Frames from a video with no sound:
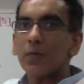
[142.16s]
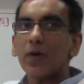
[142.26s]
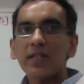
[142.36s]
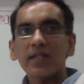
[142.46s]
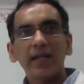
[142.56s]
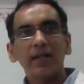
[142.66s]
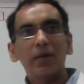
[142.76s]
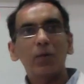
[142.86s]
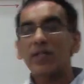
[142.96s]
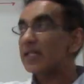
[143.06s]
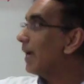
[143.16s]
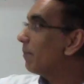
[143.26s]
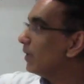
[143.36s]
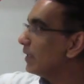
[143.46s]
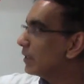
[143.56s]
what is that then? What is
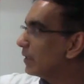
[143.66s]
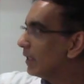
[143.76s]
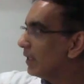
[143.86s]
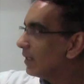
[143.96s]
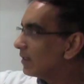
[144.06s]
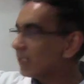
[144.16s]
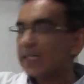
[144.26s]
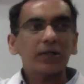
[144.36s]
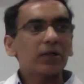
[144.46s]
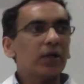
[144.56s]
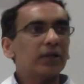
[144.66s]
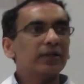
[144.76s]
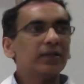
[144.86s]
happening to to catechol?